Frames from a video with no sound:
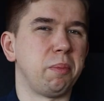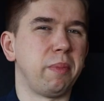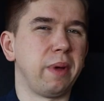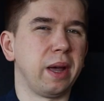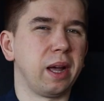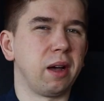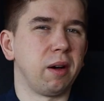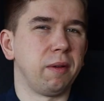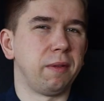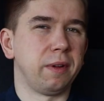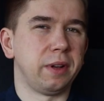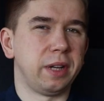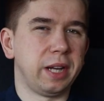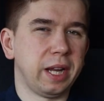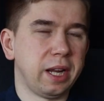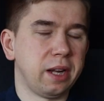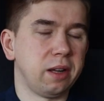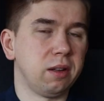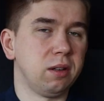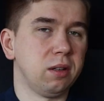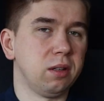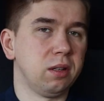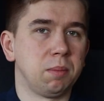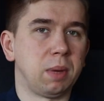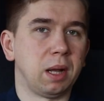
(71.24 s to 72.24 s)
big of a
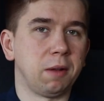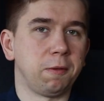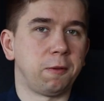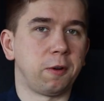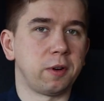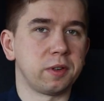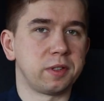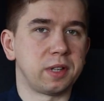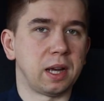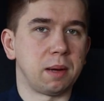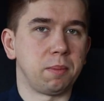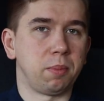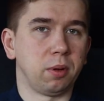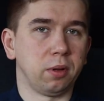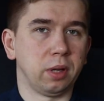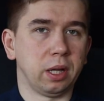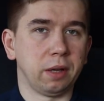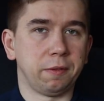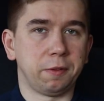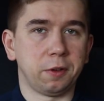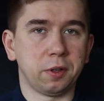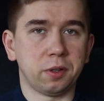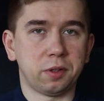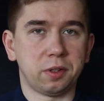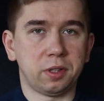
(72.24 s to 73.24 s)
deal, but for example,
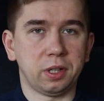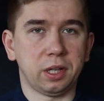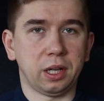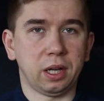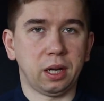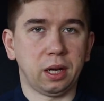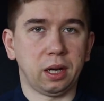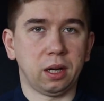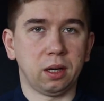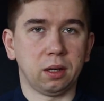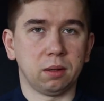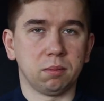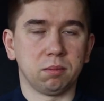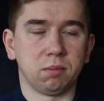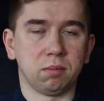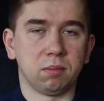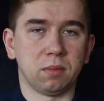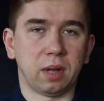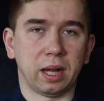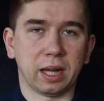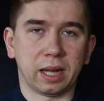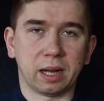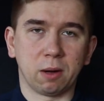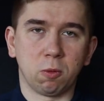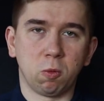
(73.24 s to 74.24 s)
if you see like a